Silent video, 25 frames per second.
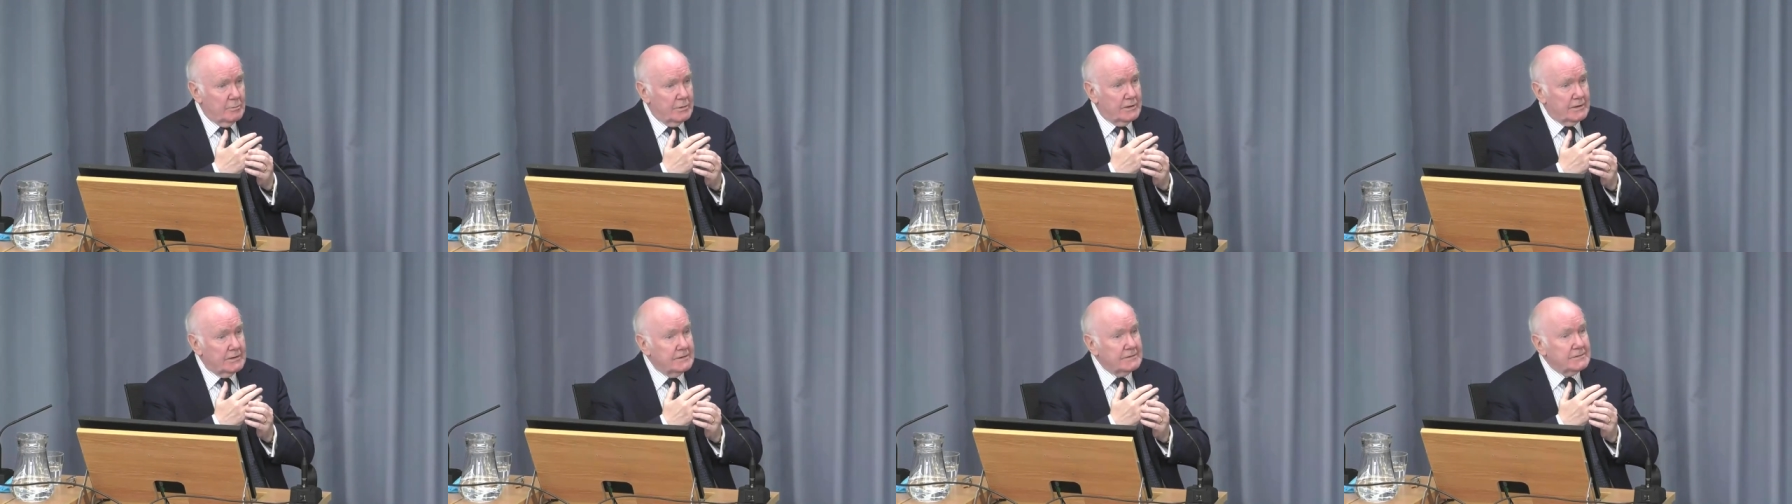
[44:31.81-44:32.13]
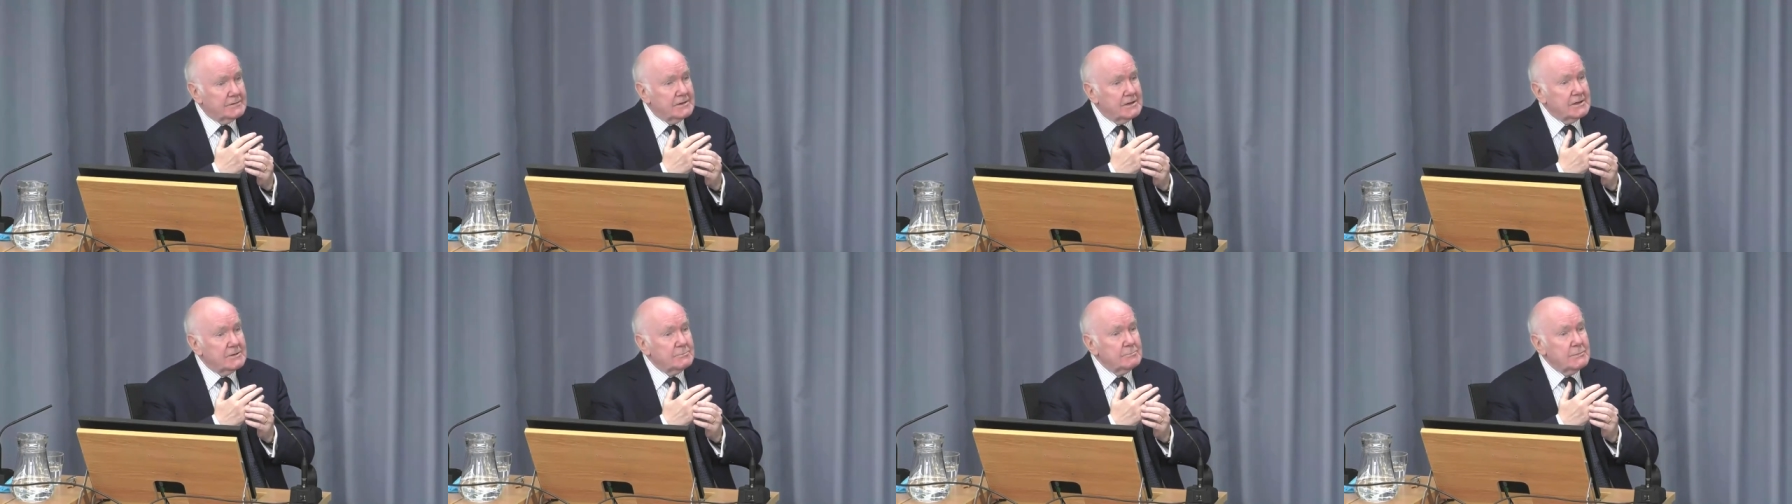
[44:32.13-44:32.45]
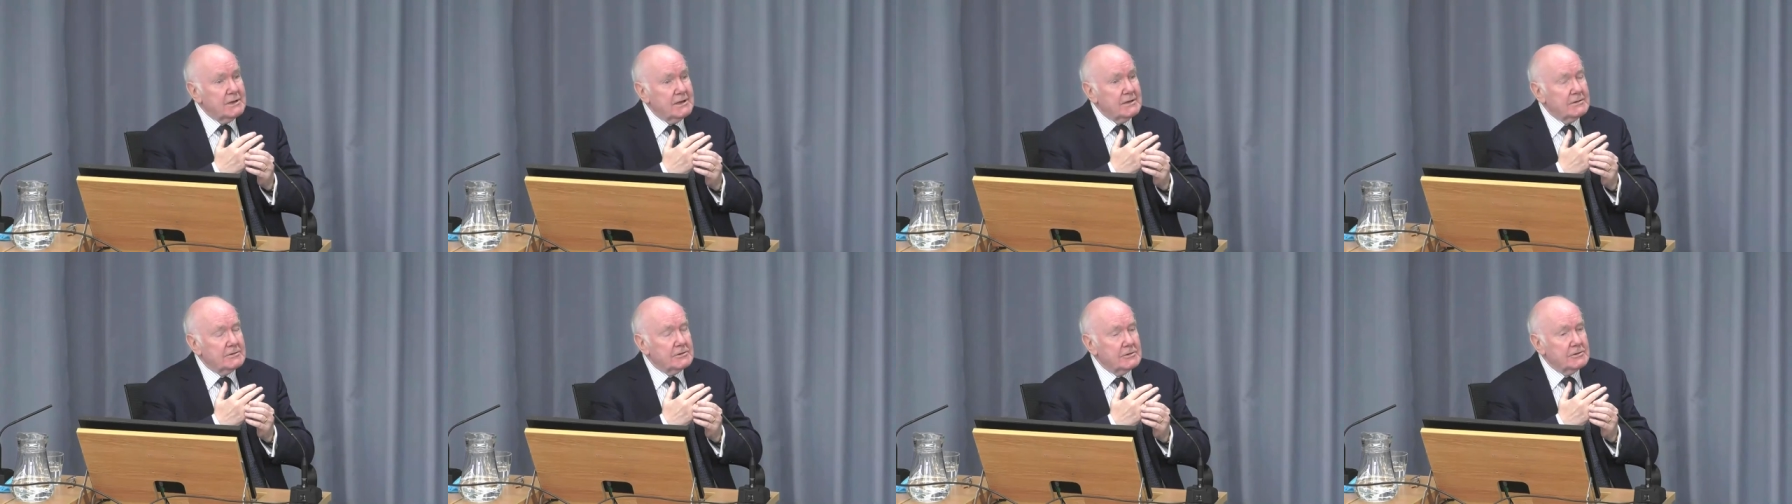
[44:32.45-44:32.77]
but it did
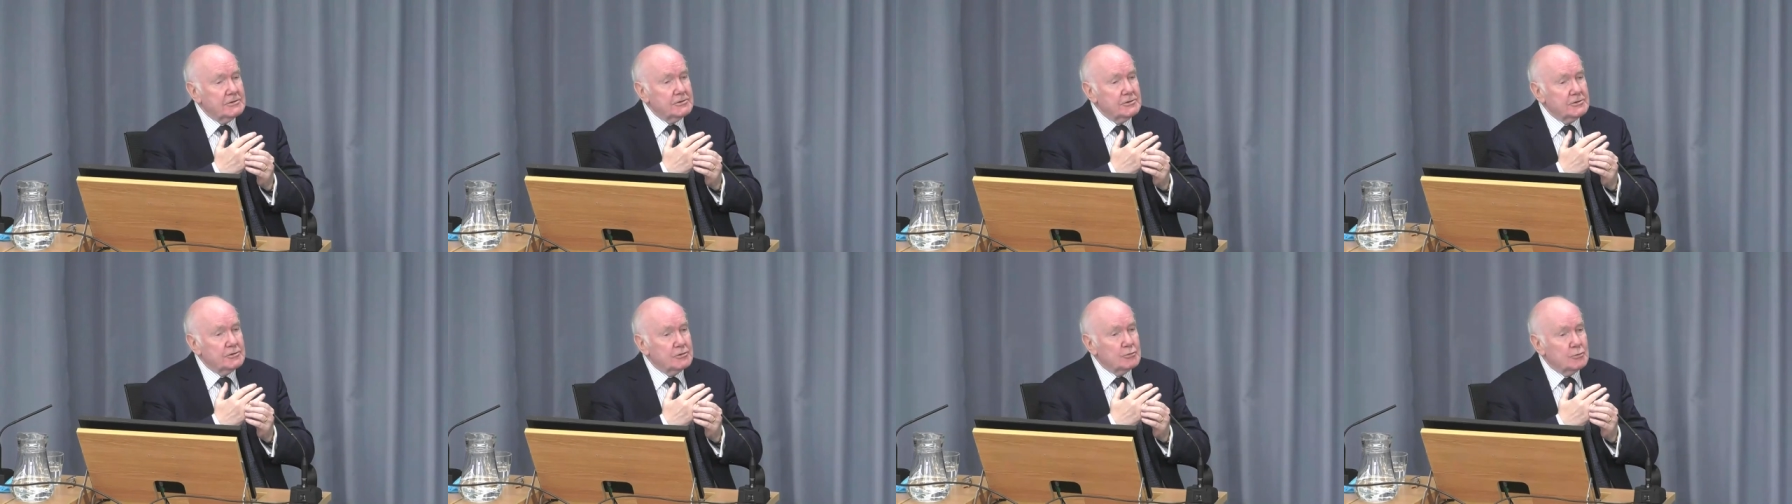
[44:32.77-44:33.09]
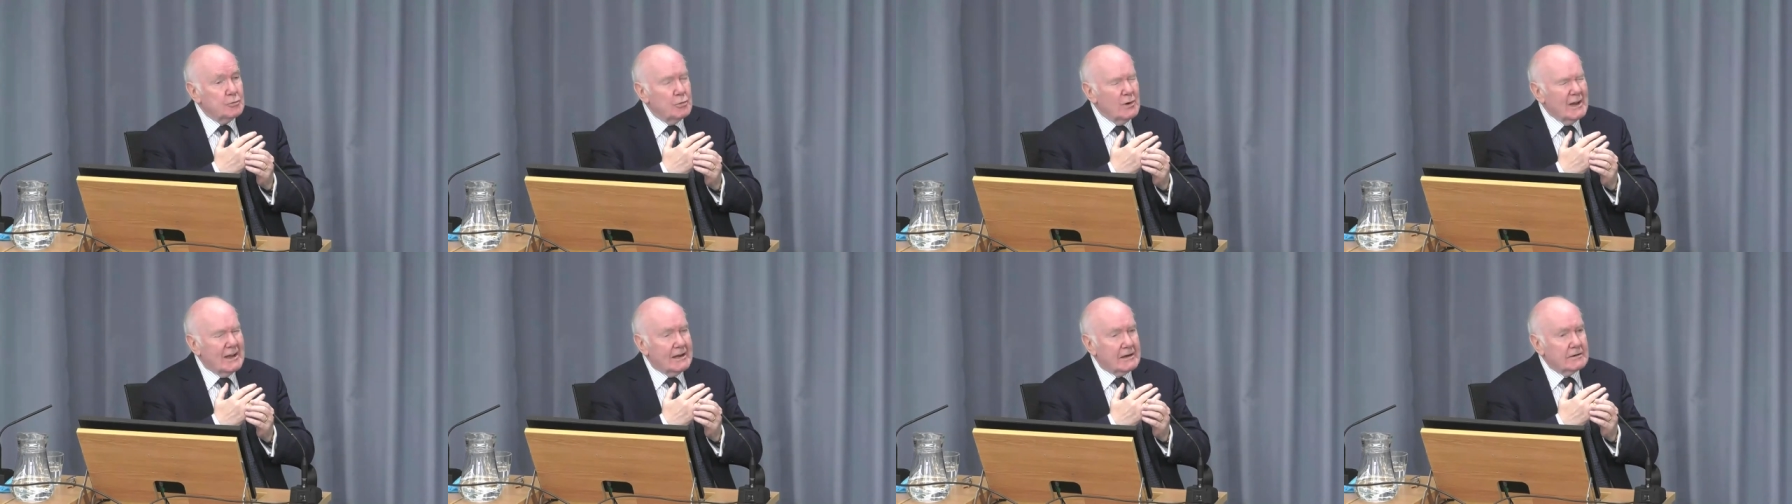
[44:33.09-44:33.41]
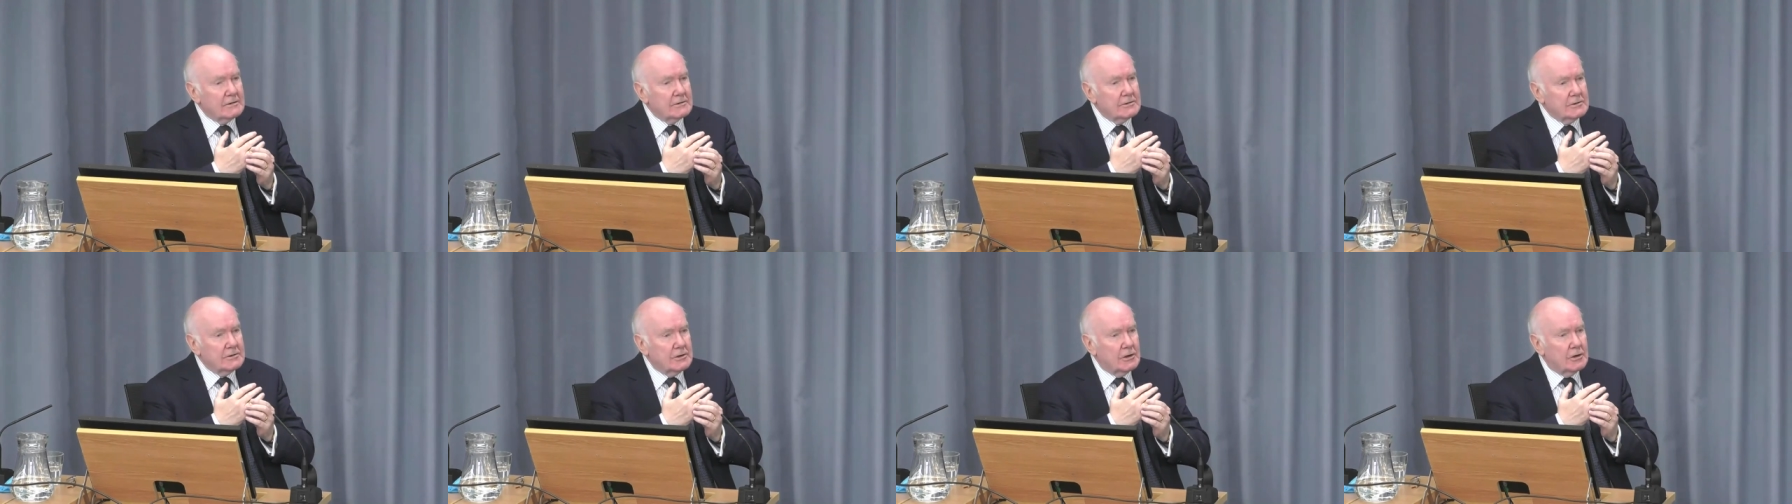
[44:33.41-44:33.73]
mean that you
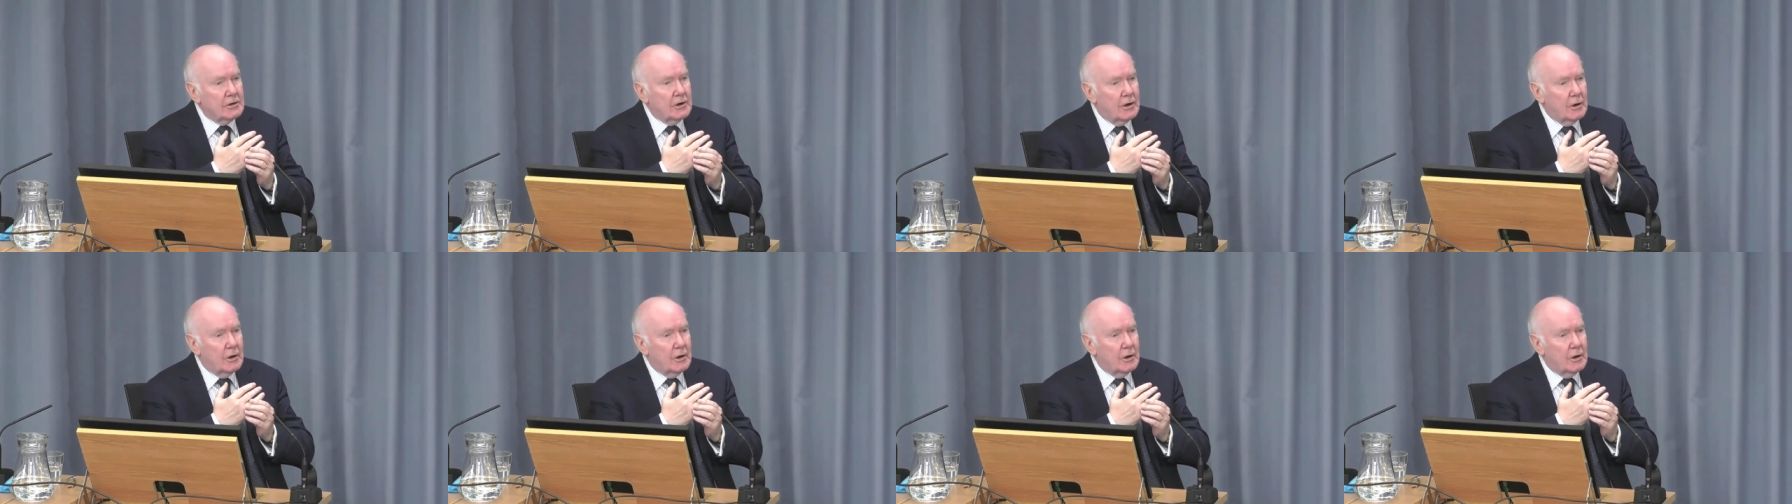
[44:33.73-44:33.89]
weren't